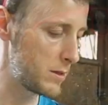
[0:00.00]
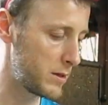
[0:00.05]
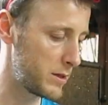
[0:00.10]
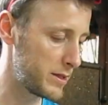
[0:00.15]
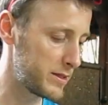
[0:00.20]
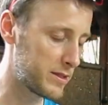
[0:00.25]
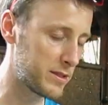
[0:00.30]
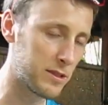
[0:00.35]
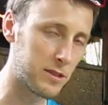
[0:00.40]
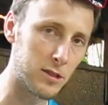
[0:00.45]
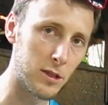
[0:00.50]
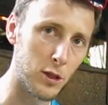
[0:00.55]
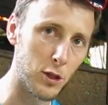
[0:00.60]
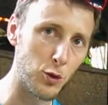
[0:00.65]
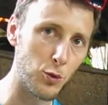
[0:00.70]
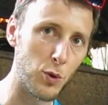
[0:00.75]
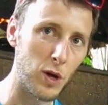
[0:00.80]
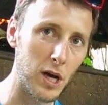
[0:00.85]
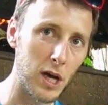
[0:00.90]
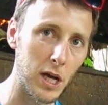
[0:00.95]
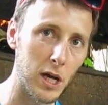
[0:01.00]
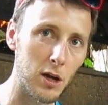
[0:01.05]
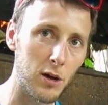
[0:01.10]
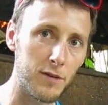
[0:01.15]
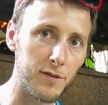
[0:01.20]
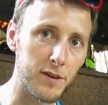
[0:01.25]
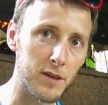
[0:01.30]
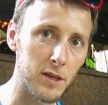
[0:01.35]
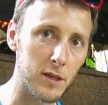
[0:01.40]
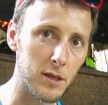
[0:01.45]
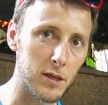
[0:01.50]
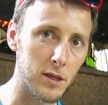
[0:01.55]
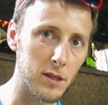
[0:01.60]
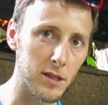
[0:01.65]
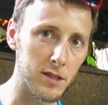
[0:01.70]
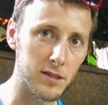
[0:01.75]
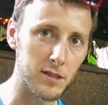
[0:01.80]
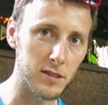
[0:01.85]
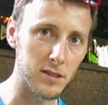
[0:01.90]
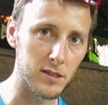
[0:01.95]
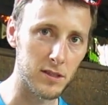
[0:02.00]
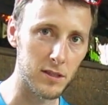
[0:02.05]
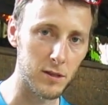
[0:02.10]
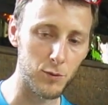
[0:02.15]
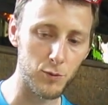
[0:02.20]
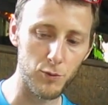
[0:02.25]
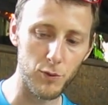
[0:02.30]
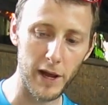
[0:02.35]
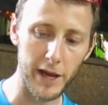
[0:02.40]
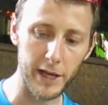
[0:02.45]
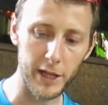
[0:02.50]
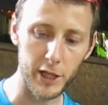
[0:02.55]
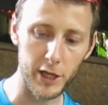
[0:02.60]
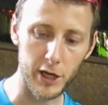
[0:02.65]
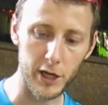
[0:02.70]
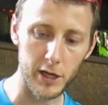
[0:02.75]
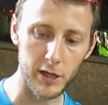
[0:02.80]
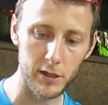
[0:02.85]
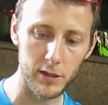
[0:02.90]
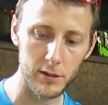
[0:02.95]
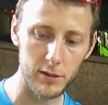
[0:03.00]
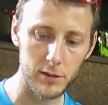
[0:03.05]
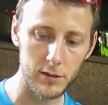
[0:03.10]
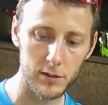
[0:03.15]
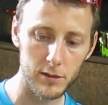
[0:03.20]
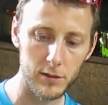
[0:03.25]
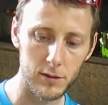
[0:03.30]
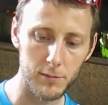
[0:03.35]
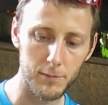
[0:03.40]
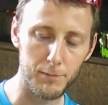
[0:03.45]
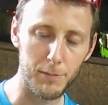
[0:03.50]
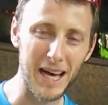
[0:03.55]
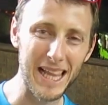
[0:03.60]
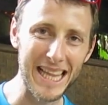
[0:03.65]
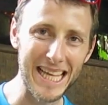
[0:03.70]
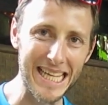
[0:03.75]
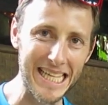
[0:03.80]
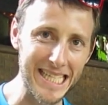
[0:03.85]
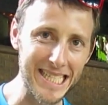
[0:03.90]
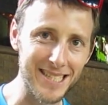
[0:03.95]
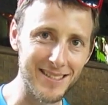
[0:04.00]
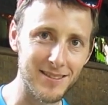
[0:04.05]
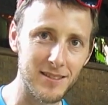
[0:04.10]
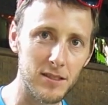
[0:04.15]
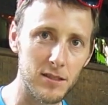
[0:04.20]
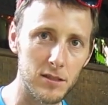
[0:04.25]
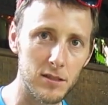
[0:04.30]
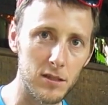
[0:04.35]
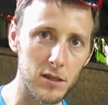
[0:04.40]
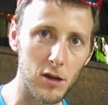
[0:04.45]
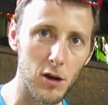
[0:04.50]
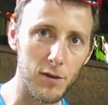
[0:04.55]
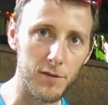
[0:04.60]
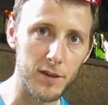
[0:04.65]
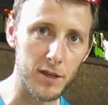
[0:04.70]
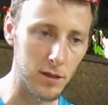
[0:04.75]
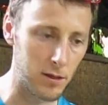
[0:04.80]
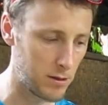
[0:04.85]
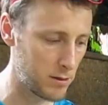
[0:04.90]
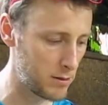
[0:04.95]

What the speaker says: This is the Luwak coffee. This is regular Balinese coffee.